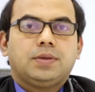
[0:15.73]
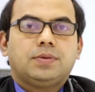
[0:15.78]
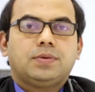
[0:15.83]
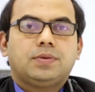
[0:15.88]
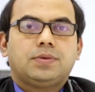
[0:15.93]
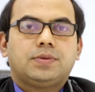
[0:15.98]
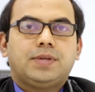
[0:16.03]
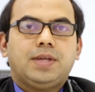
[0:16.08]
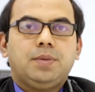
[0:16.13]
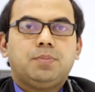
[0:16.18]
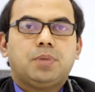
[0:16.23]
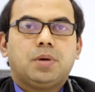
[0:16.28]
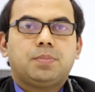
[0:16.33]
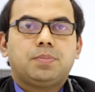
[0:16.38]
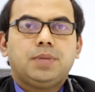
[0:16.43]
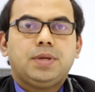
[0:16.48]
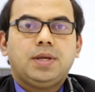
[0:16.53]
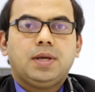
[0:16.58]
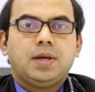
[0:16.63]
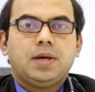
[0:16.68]
So sleep
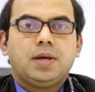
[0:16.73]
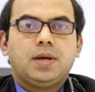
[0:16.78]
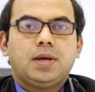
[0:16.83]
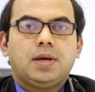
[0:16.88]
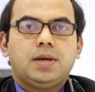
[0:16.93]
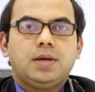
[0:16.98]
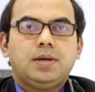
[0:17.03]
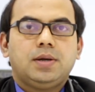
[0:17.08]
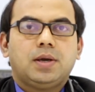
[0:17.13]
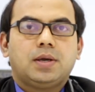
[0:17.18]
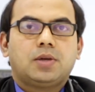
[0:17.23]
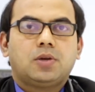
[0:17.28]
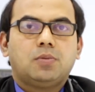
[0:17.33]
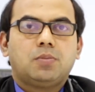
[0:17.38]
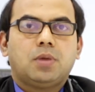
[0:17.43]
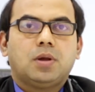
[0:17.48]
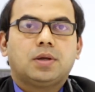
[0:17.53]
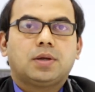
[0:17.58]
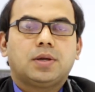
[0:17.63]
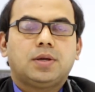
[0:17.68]
apnea and
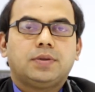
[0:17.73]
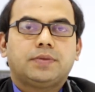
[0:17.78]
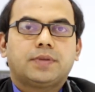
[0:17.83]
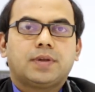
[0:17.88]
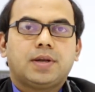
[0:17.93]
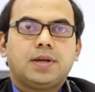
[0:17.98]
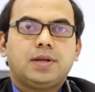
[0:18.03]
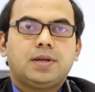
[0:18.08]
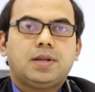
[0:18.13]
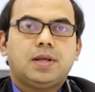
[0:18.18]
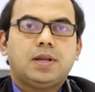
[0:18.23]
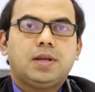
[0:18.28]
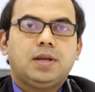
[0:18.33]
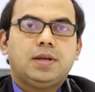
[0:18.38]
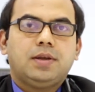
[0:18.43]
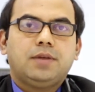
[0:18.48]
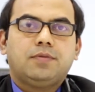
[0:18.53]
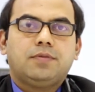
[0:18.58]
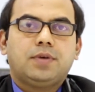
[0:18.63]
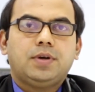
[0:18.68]
acute bronchitis are entirely
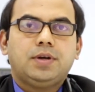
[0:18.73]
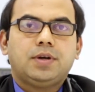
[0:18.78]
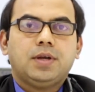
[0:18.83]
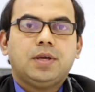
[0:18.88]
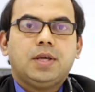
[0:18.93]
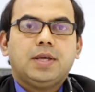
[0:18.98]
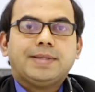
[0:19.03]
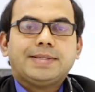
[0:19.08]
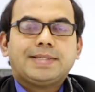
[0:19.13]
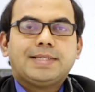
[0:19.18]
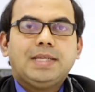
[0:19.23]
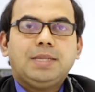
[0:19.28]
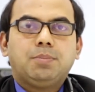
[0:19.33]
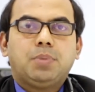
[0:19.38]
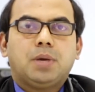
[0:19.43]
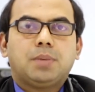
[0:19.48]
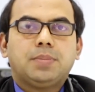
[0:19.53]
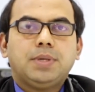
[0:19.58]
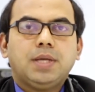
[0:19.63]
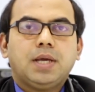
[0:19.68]
different. Sleep
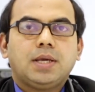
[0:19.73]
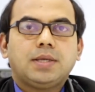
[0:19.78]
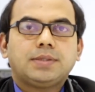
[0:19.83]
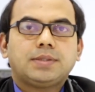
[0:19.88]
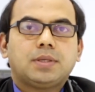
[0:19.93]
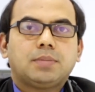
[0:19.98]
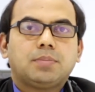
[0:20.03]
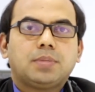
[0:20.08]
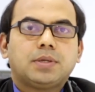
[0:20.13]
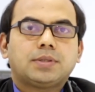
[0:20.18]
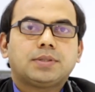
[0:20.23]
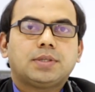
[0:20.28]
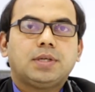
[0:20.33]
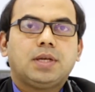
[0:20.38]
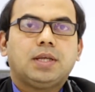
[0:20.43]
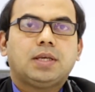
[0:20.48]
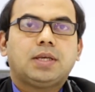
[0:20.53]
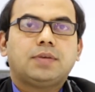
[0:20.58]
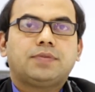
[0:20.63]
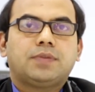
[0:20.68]
apnea is the person,
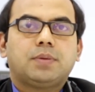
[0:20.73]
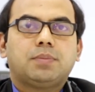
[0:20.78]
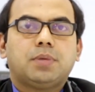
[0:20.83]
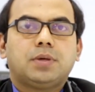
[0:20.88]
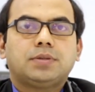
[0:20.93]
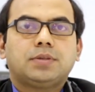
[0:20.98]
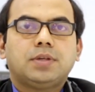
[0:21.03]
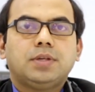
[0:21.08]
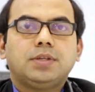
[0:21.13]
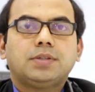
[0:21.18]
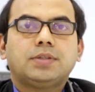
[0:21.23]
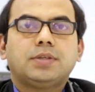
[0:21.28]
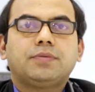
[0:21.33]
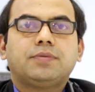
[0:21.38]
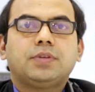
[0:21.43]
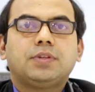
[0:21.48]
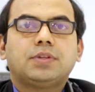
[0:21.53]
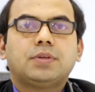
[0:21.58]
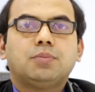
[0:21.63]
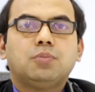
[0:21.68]
like if the person is,
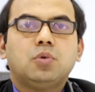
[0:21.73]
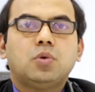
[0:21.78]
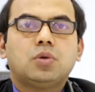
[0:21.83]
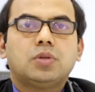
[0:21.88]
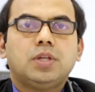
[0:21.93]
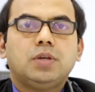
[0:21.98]
if it's a more